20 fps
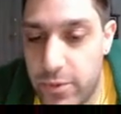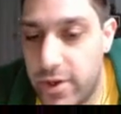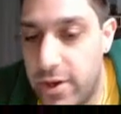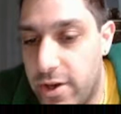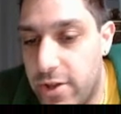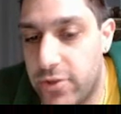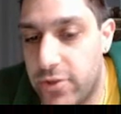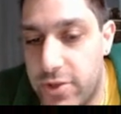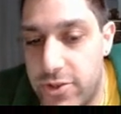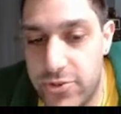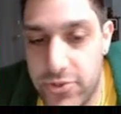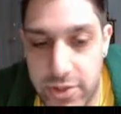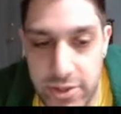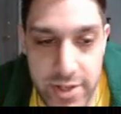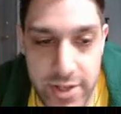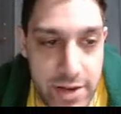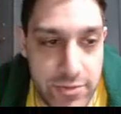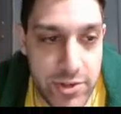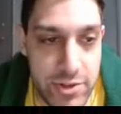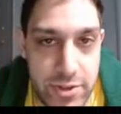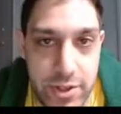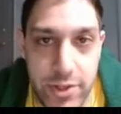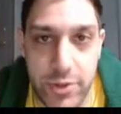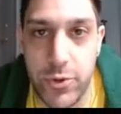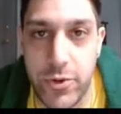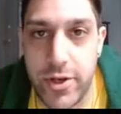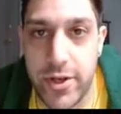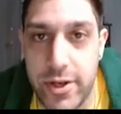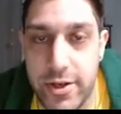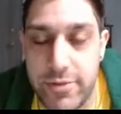other injuries, obviously
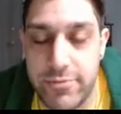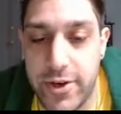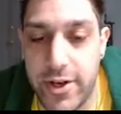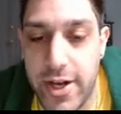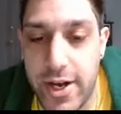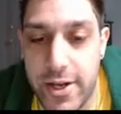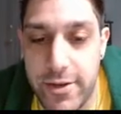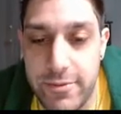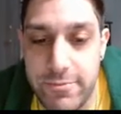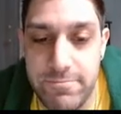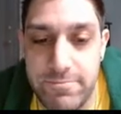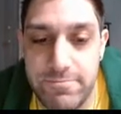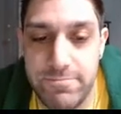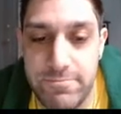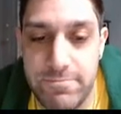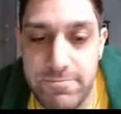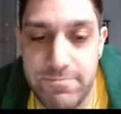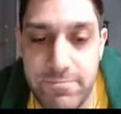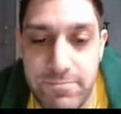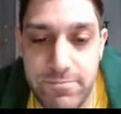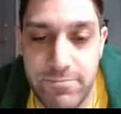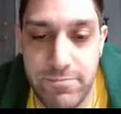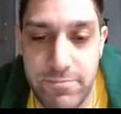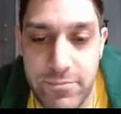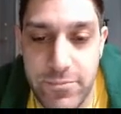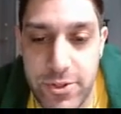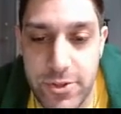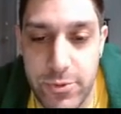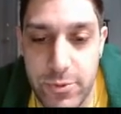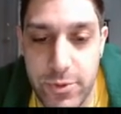Luka forgot.
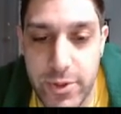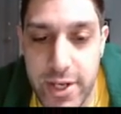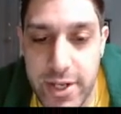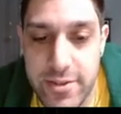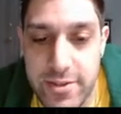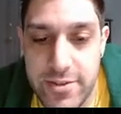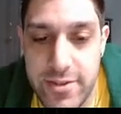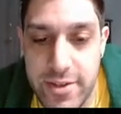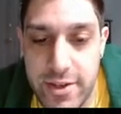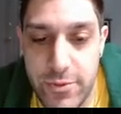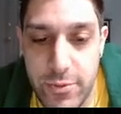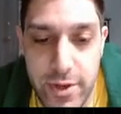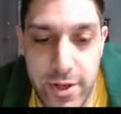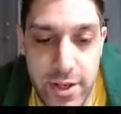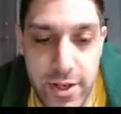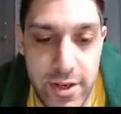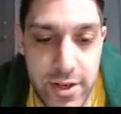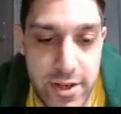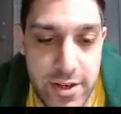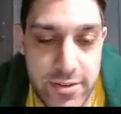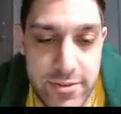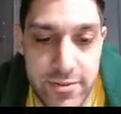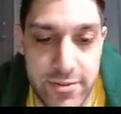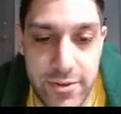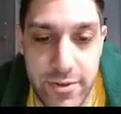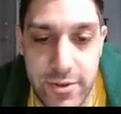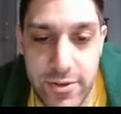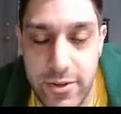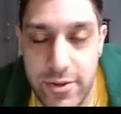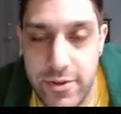So we'll get to Dinwiddie and
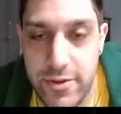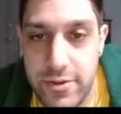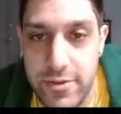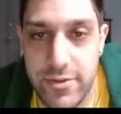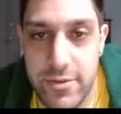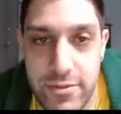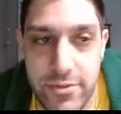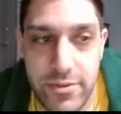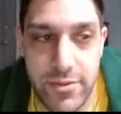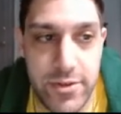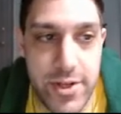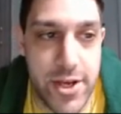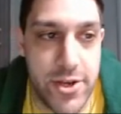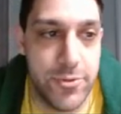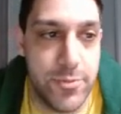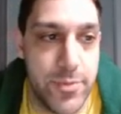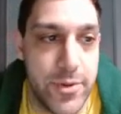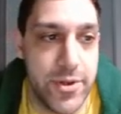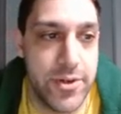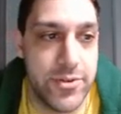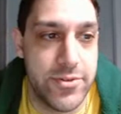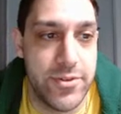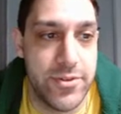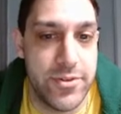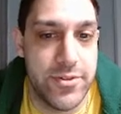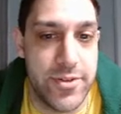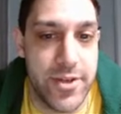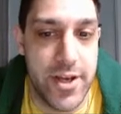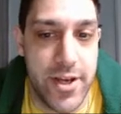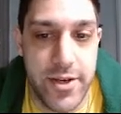all the Dallas players in a
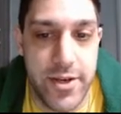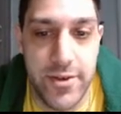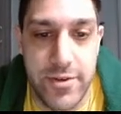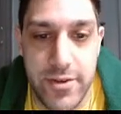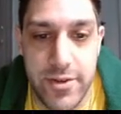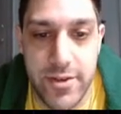sec.